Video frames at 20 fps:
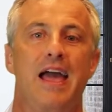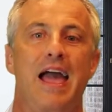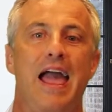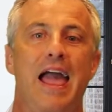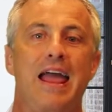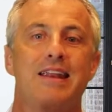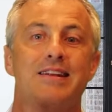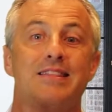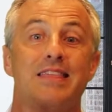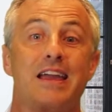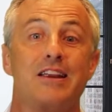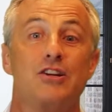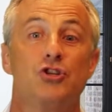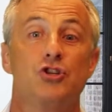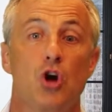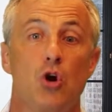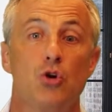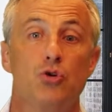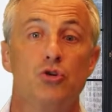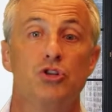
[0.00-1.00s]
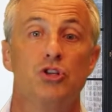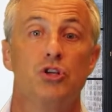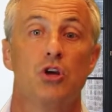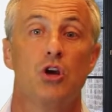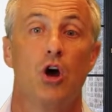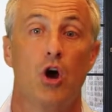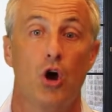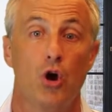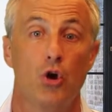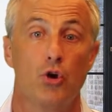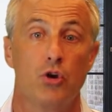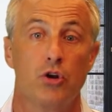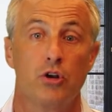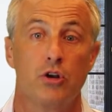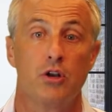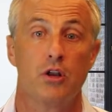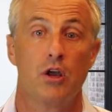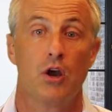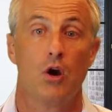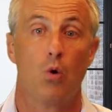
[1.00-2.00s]
and they don't
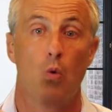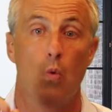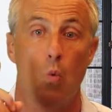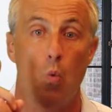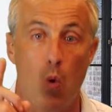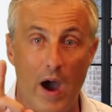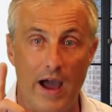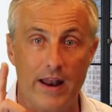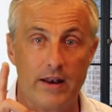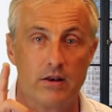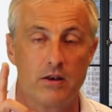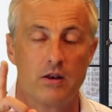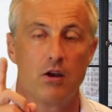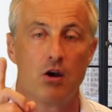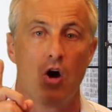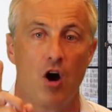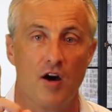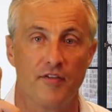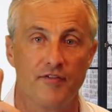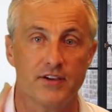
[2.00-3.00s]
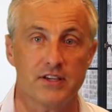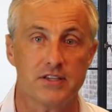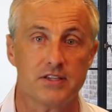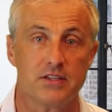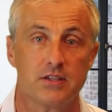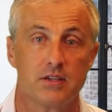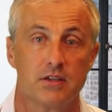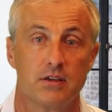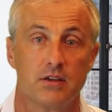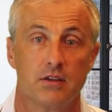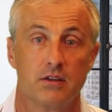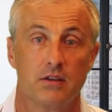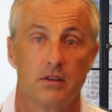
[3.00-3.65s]
own one office.